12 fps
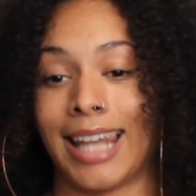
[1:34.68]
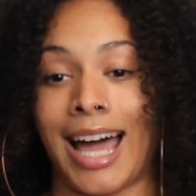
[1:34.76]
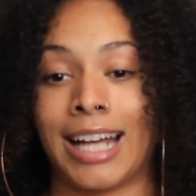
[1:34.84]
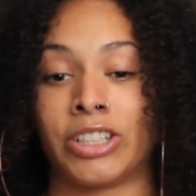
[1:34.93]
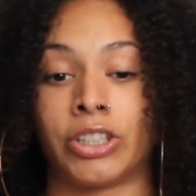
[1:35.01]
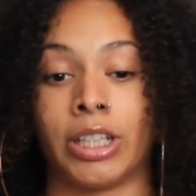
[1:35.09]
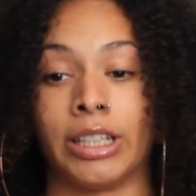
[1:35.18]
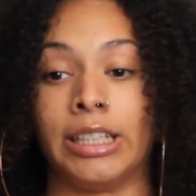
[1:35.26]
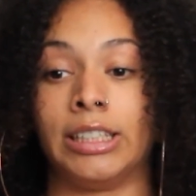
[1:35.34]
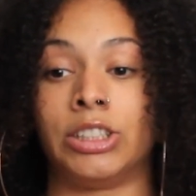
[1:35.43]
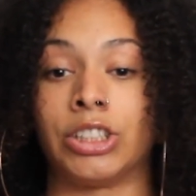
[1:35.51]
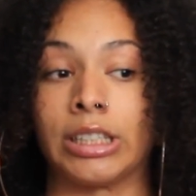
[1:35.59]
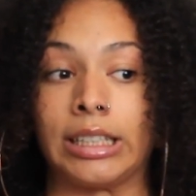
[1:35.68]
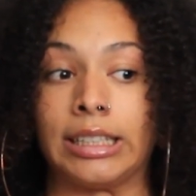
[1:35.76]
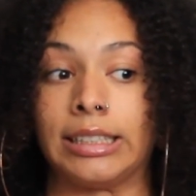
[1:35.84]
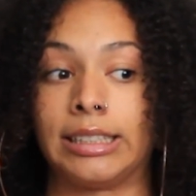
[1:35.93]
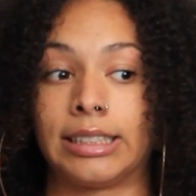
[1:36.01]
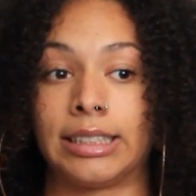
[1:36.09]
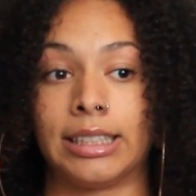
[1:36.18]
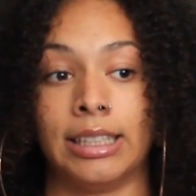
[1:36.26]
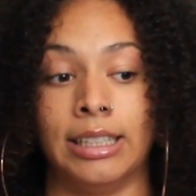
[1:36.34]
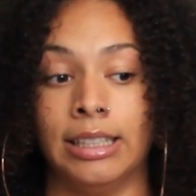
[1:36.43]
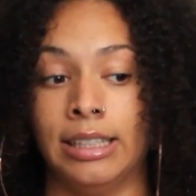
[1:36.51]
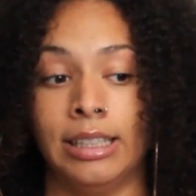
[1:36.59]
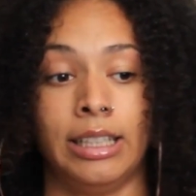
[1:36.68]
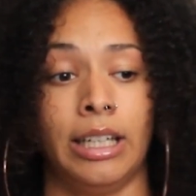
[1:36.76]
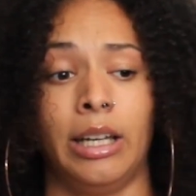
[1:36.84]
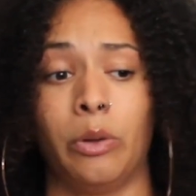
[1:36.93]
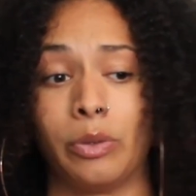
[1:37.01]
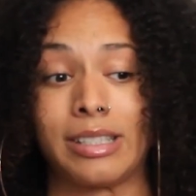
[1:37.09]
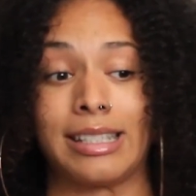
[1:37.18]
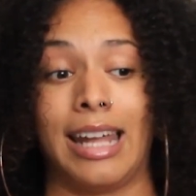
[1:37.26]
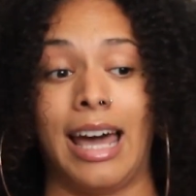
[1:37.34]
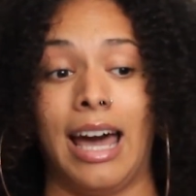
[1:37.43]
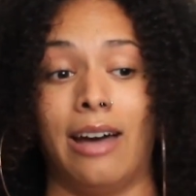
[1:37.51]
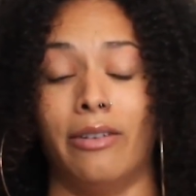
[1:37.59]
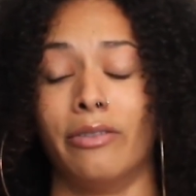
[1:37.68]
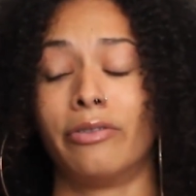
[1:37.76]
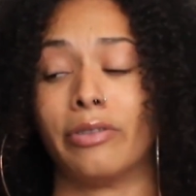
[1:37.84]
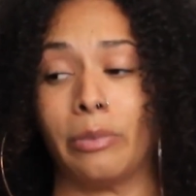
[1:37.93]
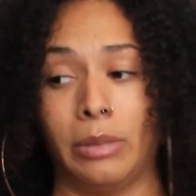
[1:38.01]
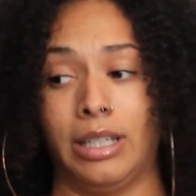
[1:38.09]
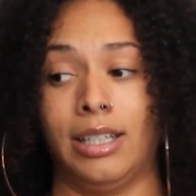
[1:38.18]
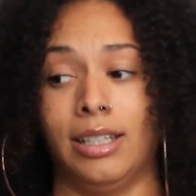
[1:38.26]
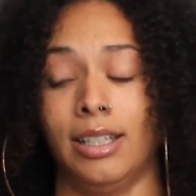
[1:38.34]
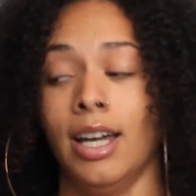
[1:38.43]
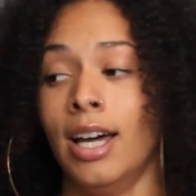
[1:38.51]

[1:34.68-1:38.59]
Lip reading: The lock journey just was not for me.